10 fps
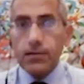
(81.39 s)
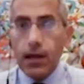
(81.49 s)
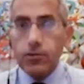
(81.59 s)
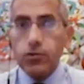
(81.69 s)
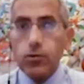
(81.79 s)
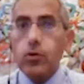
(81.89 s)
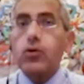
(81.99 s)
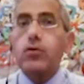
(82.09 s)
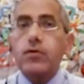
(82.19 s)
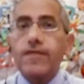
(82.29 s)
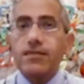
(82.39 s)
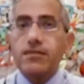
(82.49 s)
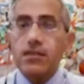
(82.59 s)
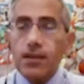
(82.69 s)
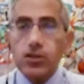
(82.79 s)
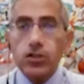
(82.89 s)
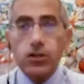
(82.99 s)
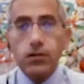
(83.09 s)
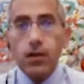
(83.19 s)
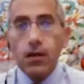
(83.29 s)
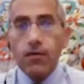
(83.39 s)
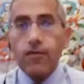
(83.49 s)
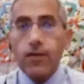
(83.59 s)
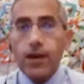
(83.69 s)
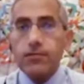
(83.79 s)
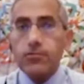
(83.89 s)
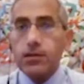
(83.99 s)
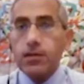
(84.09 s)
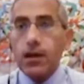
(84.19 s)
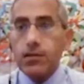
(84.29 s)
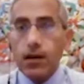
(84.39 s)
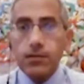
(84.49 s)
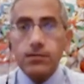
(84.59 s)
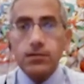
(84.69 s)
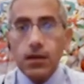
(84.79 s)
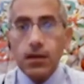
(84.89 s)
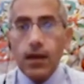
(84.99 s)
adult pneumococcal vaccination for at-risk adults